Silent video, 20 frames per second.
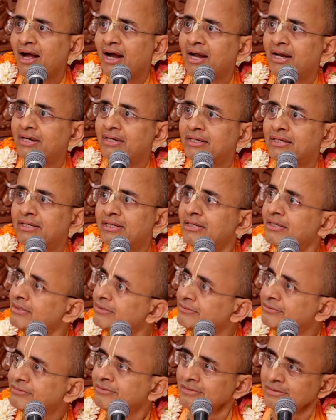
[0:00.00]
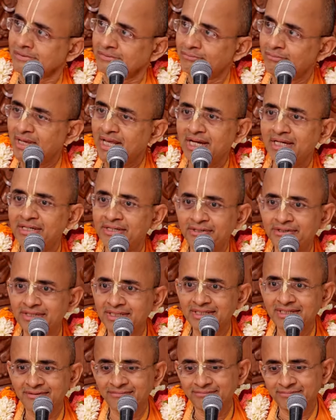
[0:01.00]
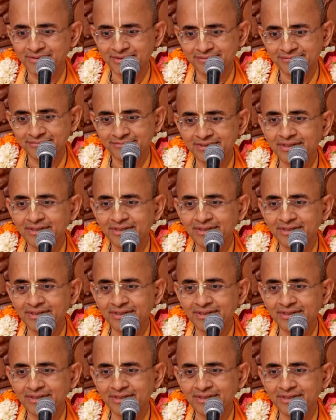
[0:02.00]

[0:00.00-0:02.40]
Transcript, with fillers: and uh, it into a temple.